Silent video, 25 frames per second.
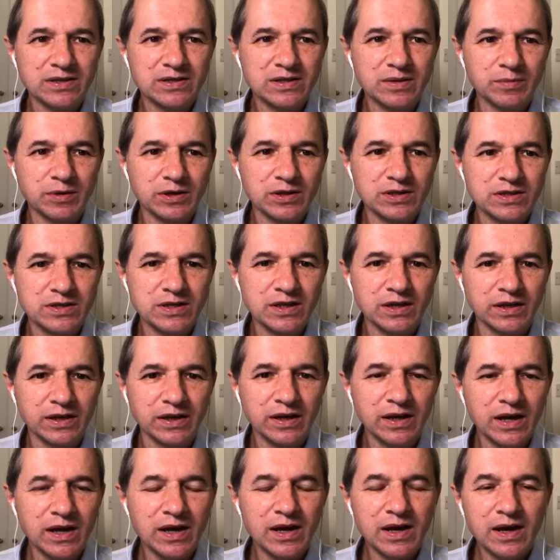something
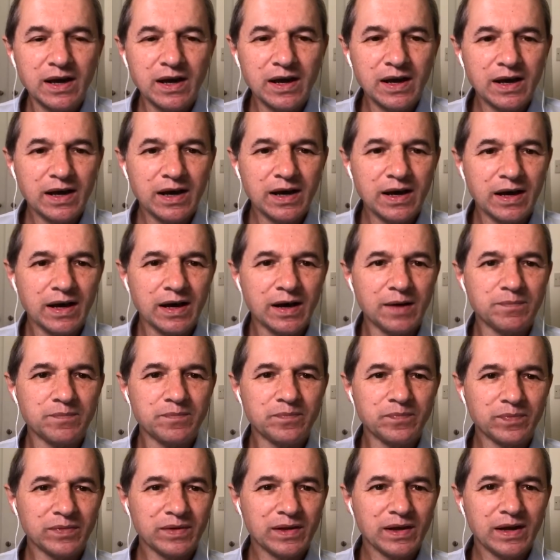silly, um,
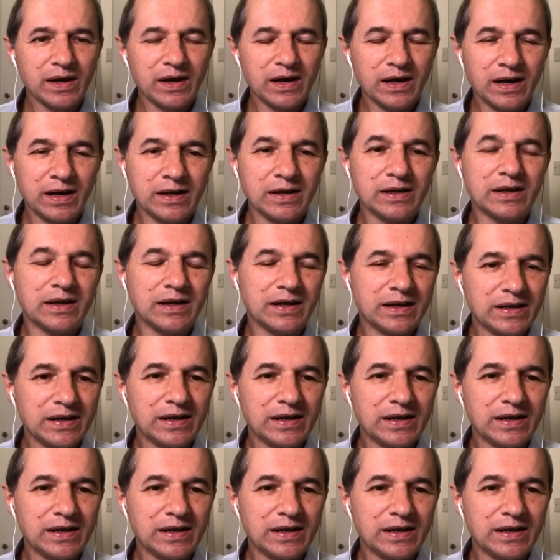and.